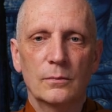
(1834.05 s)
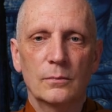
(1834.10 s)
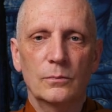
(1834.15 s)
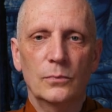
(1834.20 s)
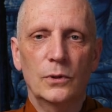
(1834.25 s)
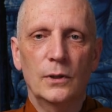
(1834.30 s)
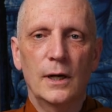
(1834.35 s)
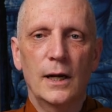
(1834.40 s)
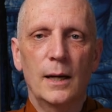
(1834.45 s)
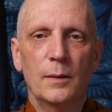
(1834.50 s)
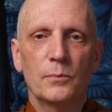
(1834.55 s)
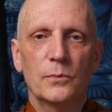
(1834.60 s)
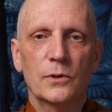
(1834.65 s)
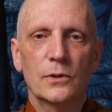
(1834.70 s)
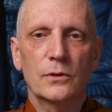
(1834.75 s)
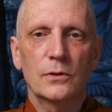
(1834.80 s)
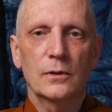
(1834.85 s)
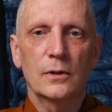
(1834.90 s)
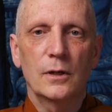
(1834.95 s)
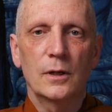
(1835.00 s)

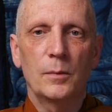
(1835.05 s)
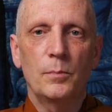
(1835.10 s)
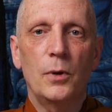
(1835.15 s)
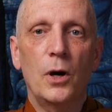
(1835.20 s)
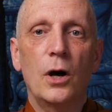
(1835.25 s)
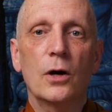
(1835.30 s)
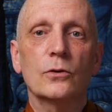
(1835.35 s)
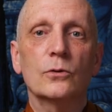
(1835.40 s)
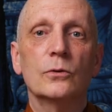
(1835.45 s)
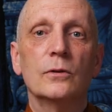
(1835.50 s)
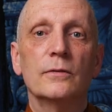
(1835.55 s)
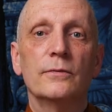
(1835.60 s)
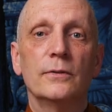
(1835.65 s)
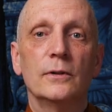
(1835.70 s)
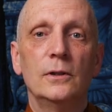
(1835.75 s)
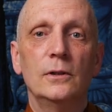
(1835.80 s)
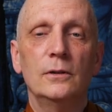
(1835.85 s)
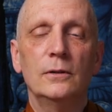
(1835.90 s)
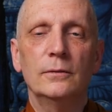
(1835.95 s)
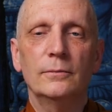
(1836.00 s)
perhaps
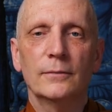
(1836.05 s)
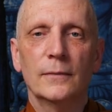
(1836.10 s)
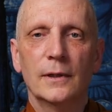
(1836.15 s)
apocryphal,